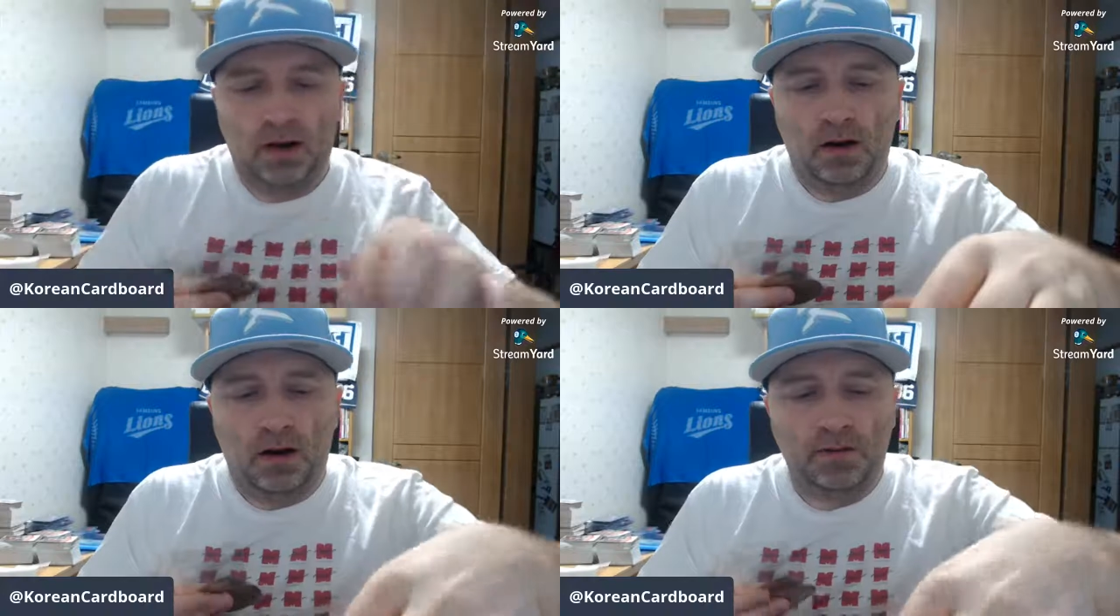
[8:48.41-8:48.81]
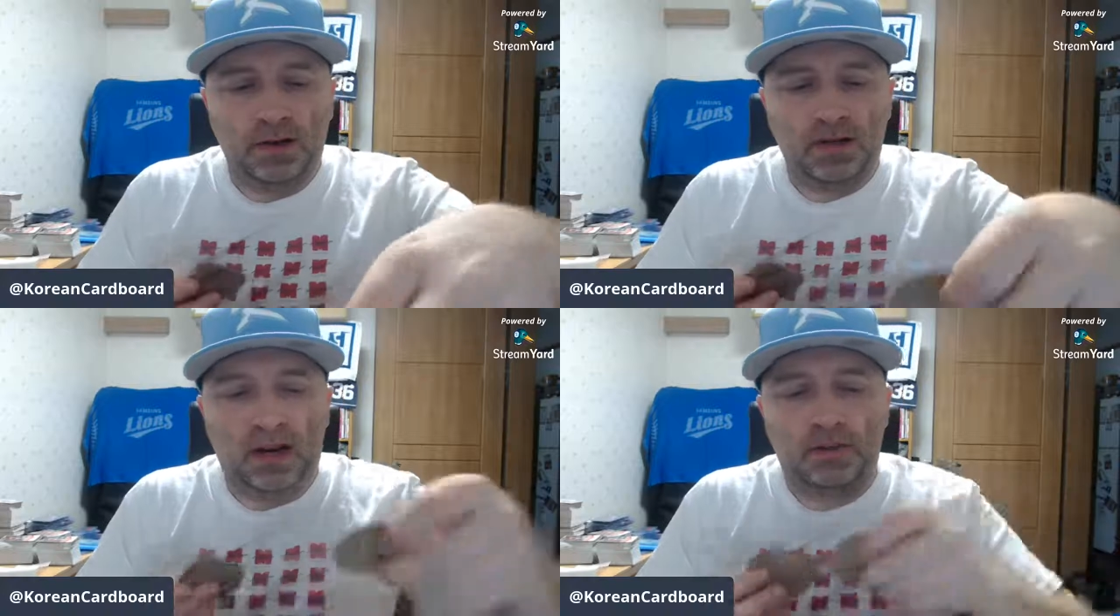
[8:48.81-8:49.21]

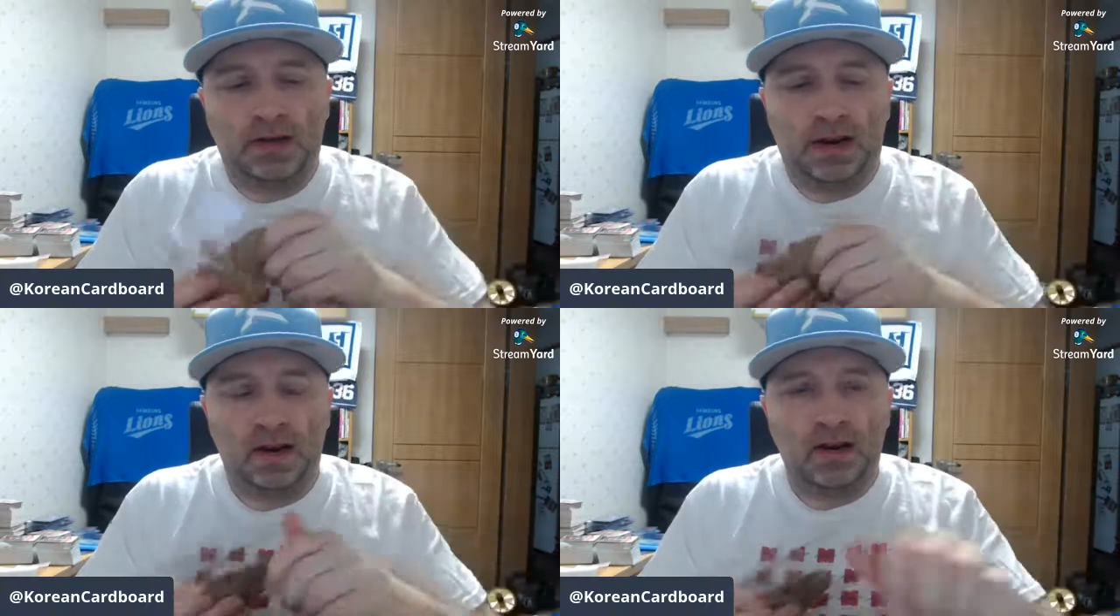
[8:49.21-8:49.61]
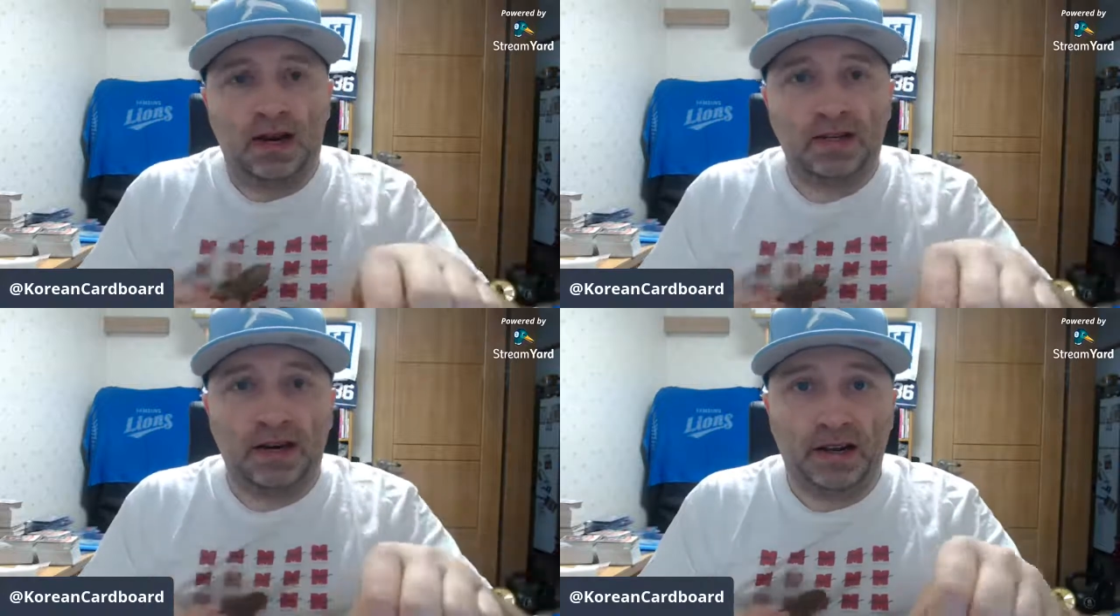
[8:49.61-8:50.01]
Oftentimes, I
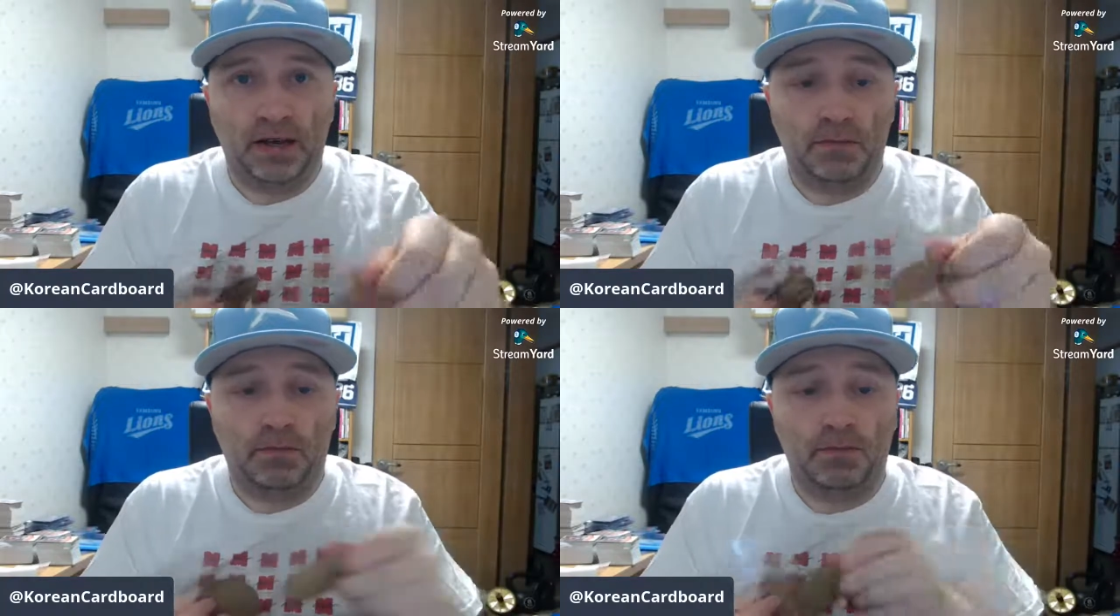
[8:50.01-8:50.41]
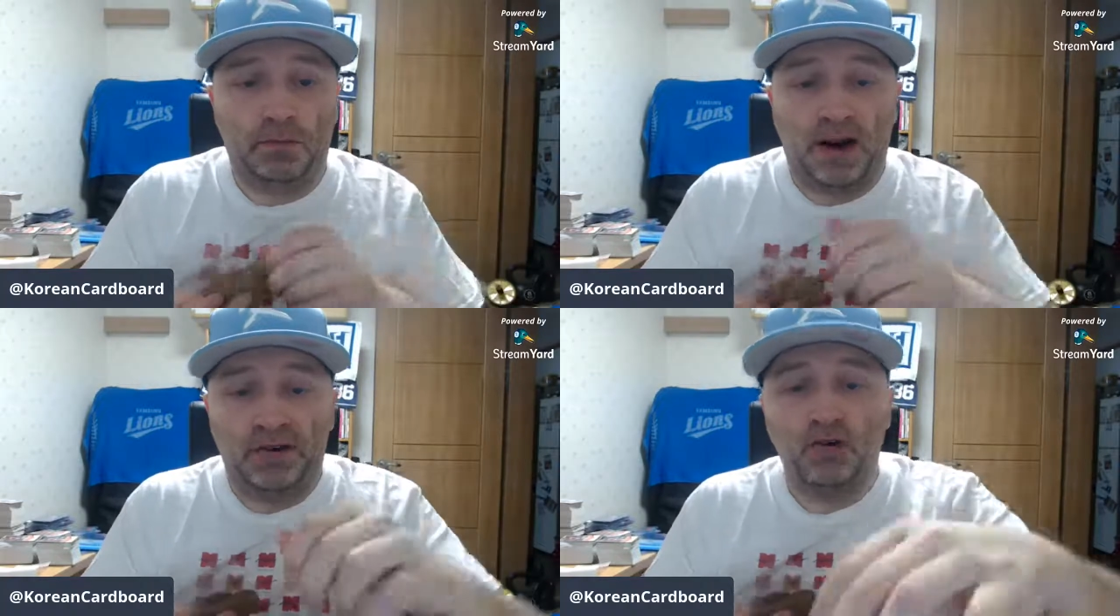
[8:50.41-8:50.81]
accidentally
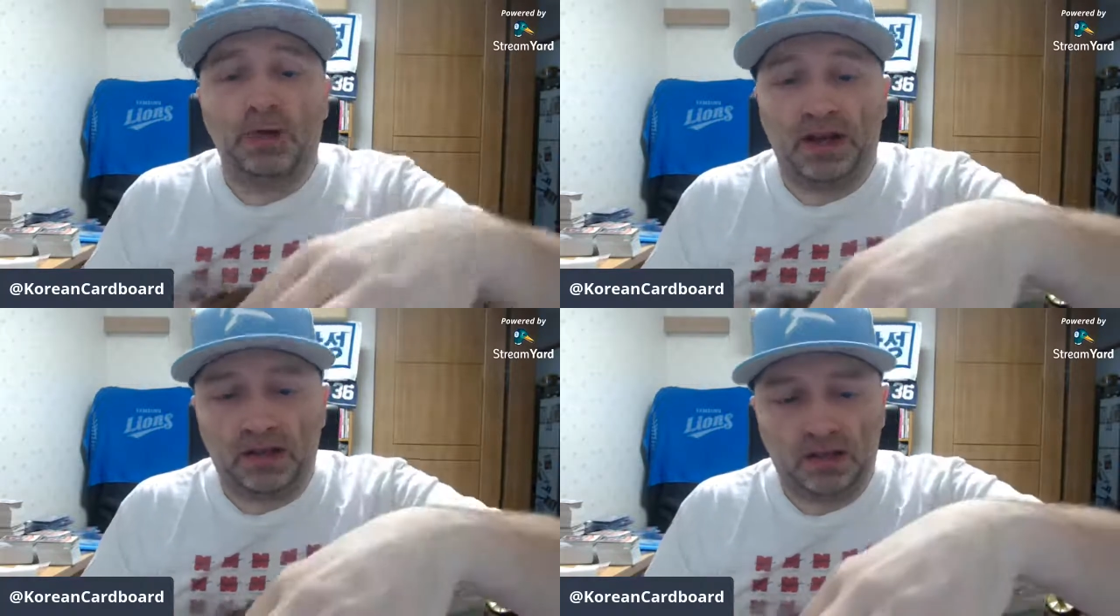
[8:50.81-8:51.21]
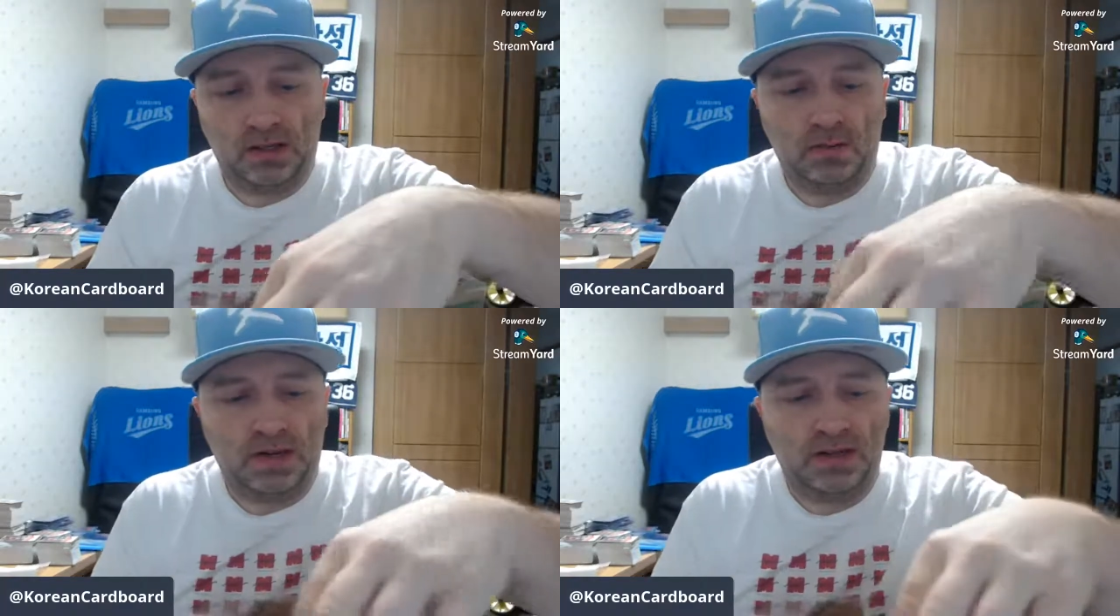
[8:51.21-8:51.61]
buy
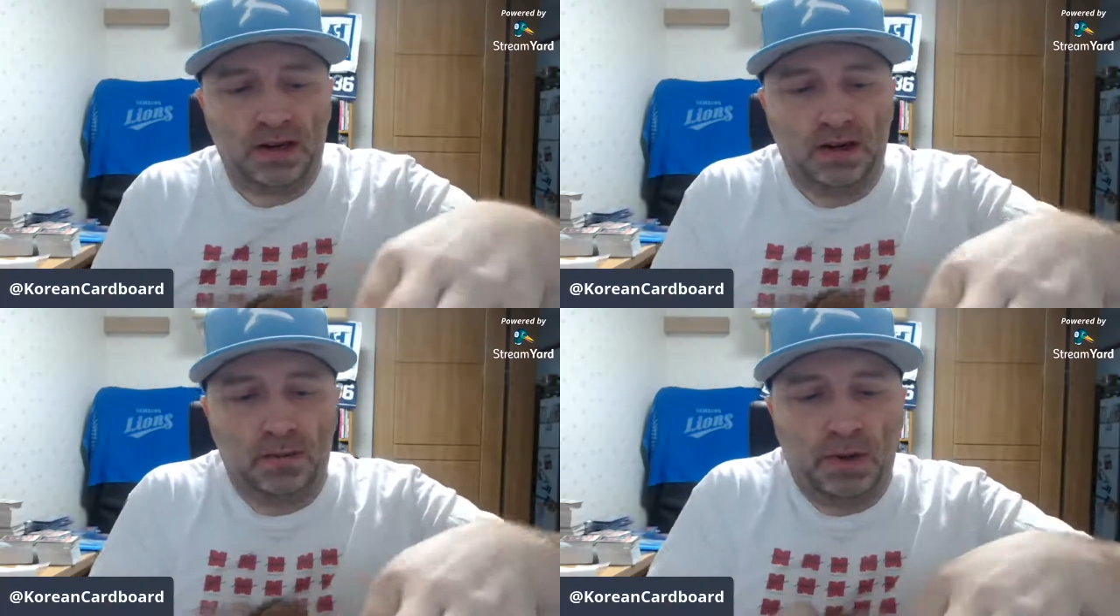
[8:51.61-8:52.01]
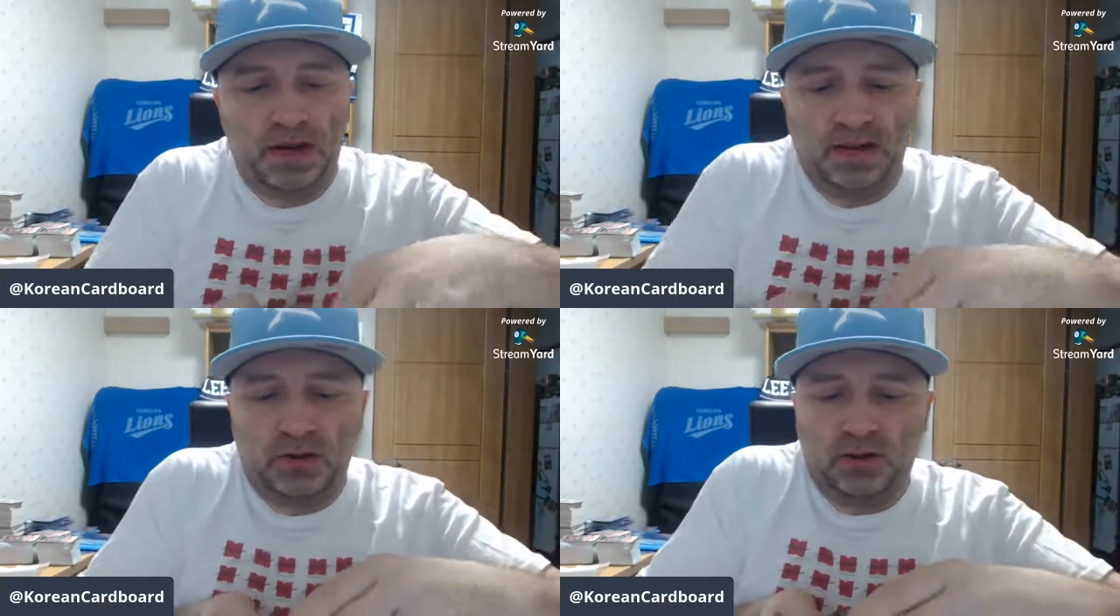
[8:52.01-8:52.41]
duplicates because I didn't
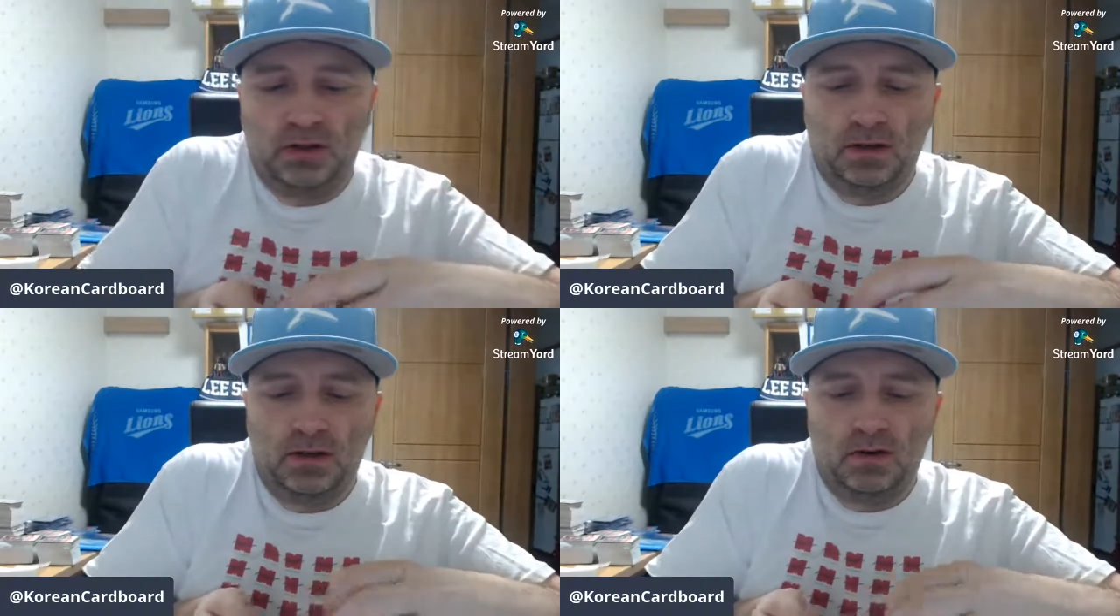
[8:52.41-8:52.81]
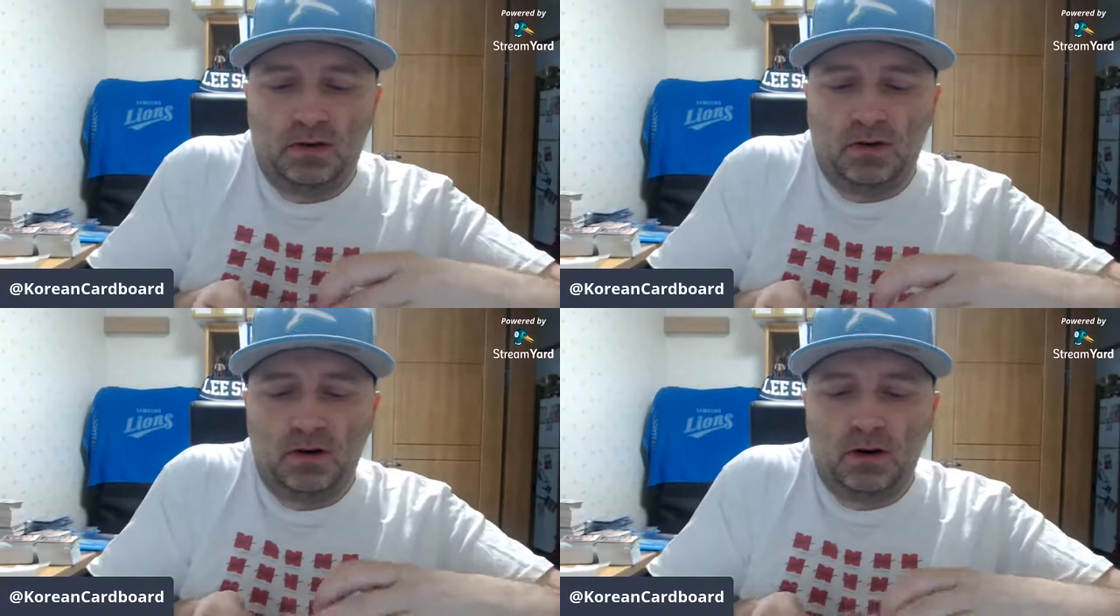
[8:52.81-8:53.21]
pay attention
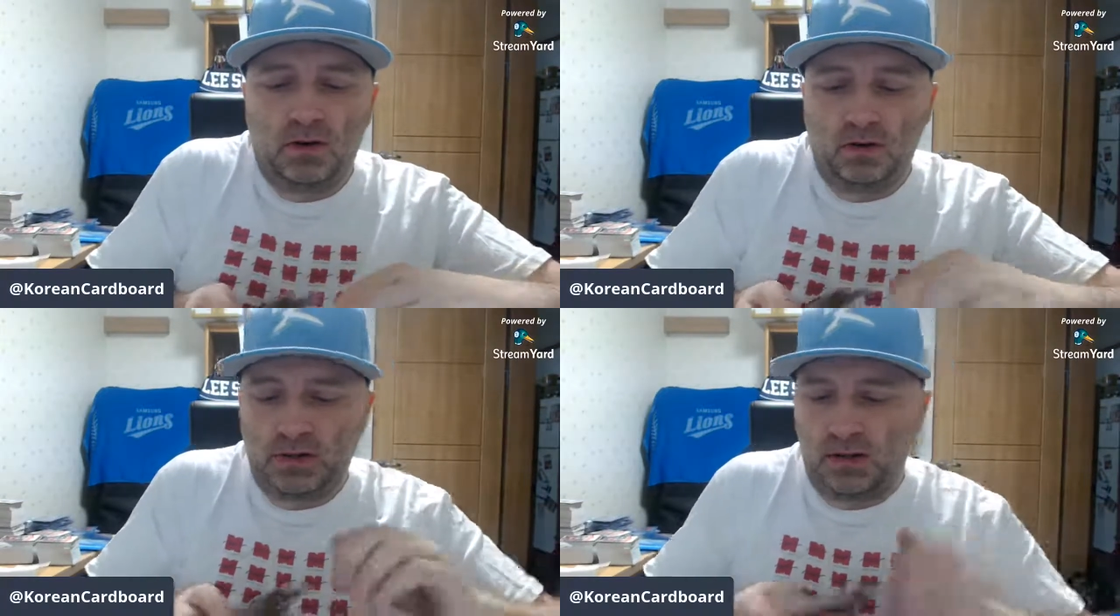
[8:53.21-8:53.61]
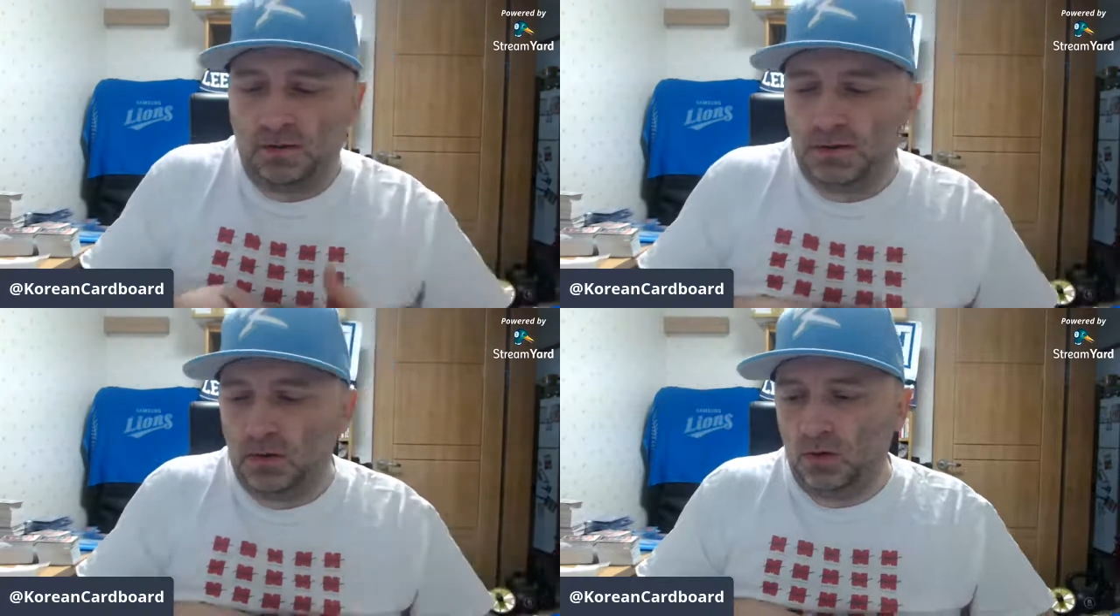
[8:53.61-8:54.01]
or close
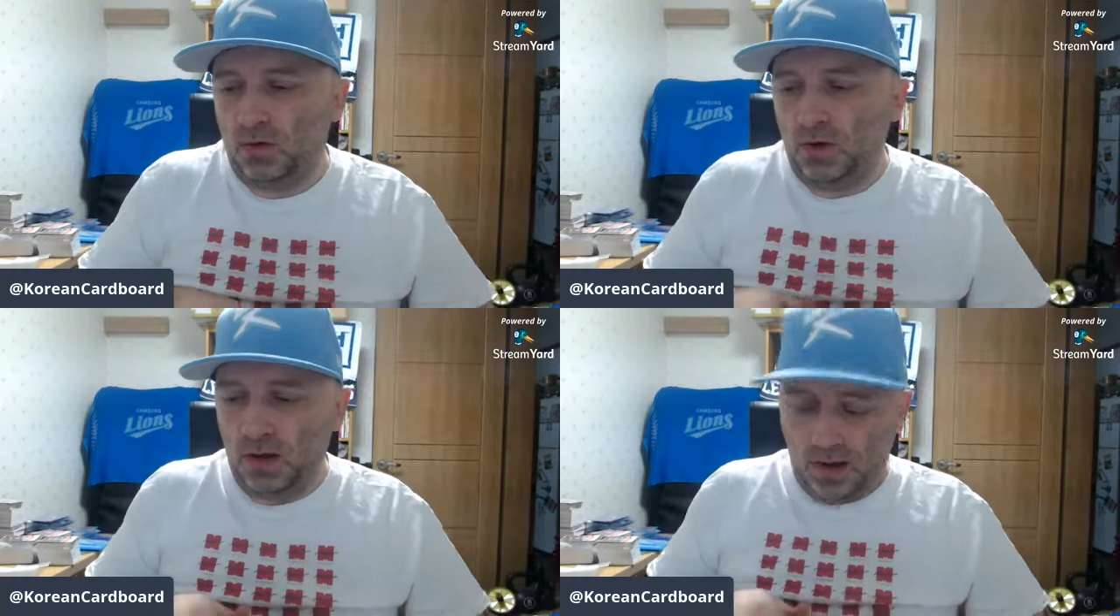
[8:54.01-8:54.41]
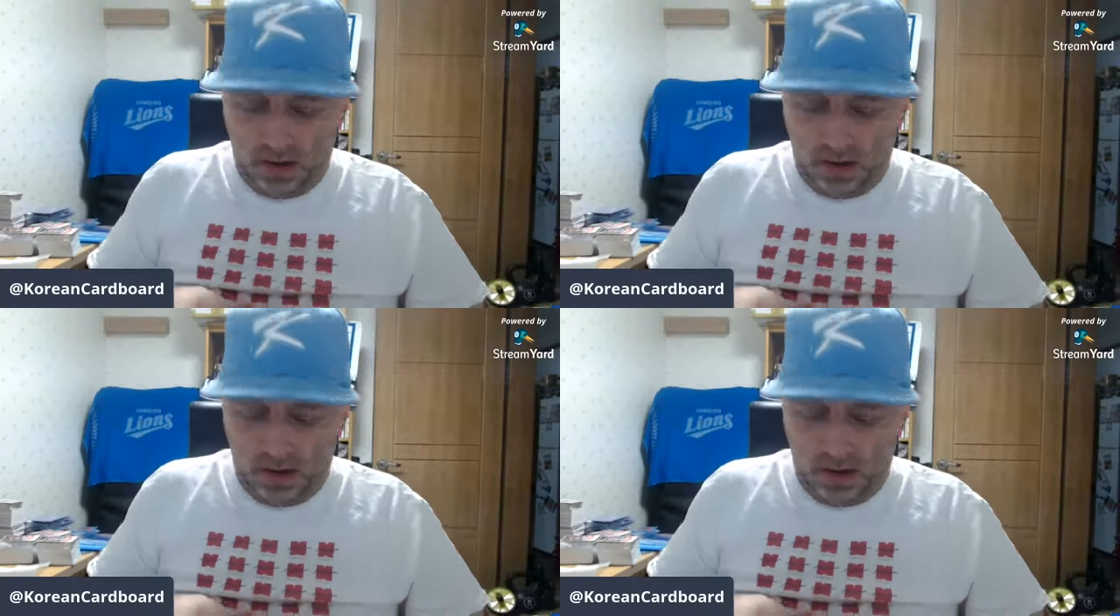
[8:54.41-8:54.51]
enough to